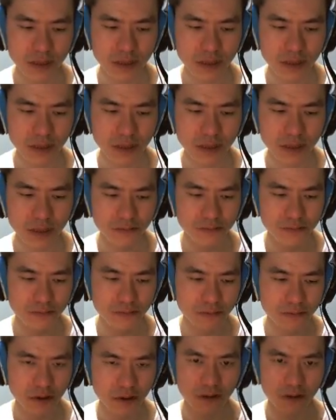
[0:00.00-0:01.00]

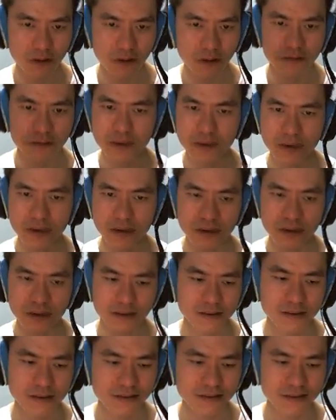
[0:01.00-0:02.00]
of the
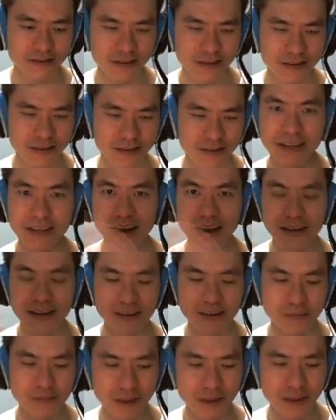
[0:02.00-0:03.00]
that guy
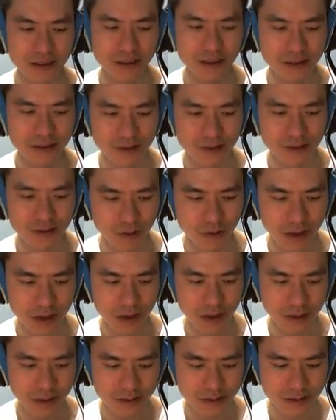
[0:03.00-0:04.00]
team. So
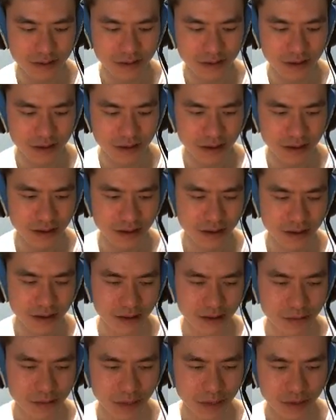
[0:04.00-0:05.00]
let's
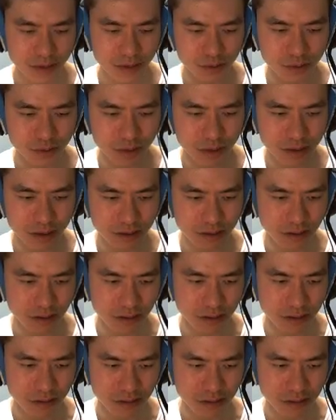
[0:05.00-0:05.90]
play through this on